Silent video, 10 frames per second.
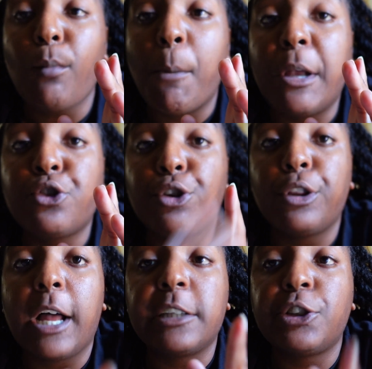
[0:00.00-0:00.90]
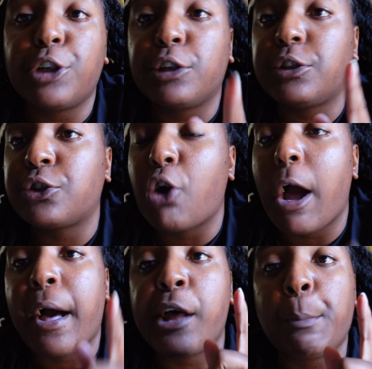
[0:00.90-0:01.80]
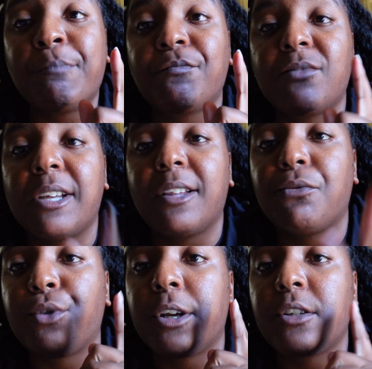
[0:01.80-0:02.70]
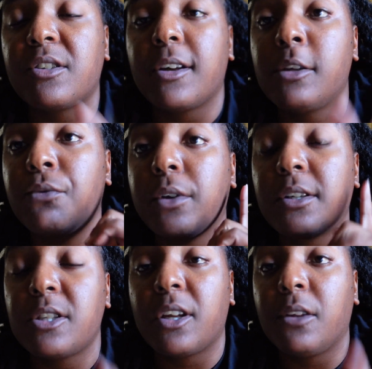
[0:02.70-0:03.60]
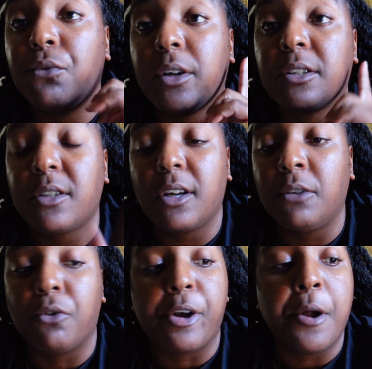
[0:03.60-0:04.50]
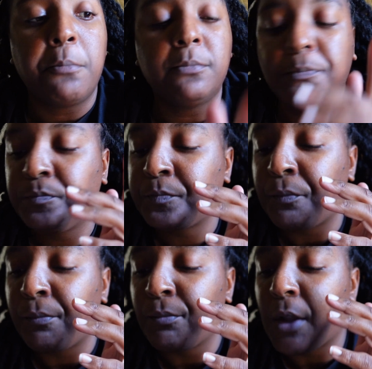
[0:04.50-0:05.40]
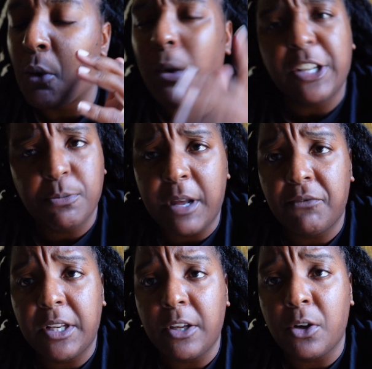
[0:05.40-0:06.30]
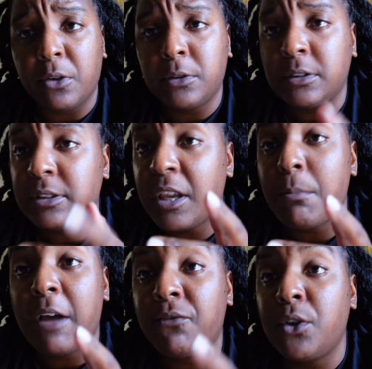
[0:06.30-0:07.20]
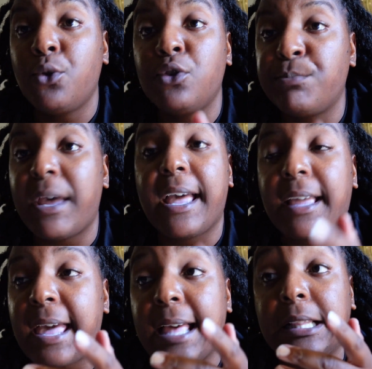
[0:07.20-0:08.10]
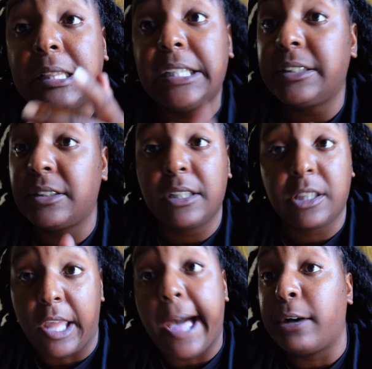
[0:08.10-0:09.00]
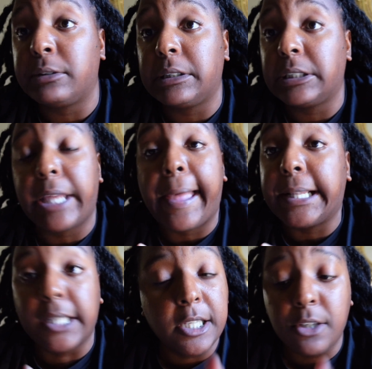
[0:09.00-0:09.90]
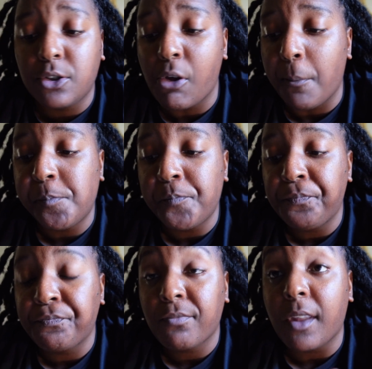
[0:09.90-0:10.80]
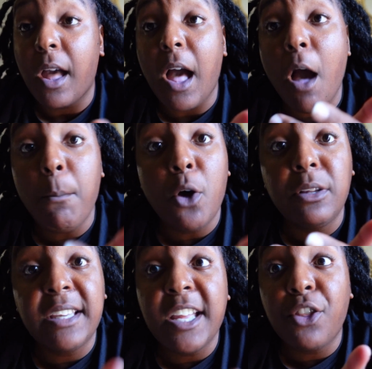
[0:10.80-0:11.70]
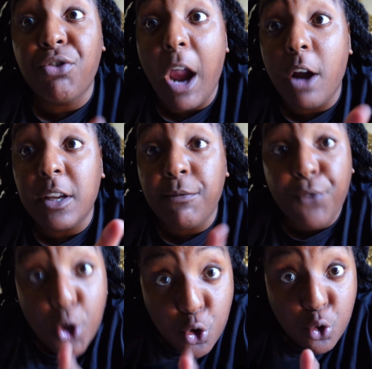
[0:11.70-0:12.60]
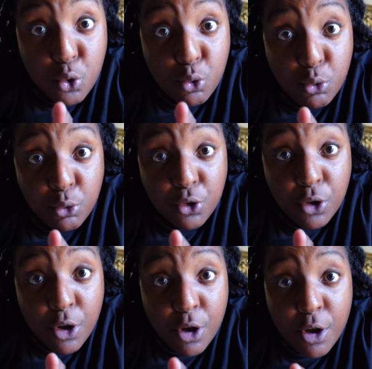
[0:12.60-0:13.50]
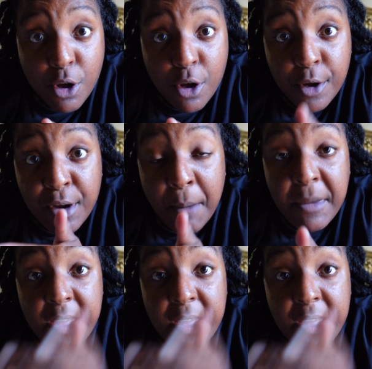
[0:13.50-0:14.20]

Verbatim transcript: Make sure you like, share, subscribe. Tell a friend, and tell a friend, and tell a friend, and tell a friend. Watch my videos. Get my views back at least to the thousands. At least. I'm only getting 30 views. That